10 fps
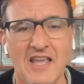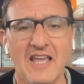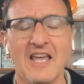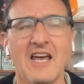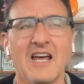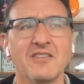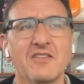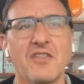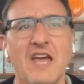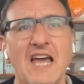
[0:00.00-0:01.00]

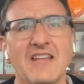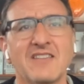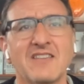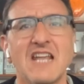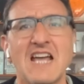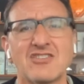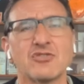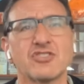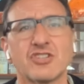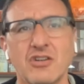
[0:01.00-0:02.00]
And that the
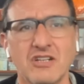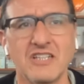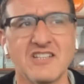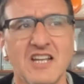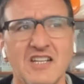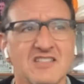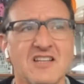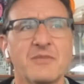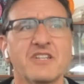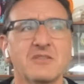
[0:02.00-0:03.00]
national security state is
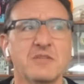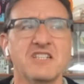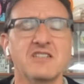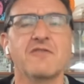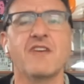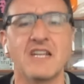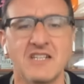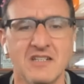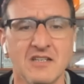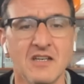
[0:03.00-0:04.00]
something to be
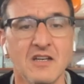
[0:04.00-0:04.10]
defended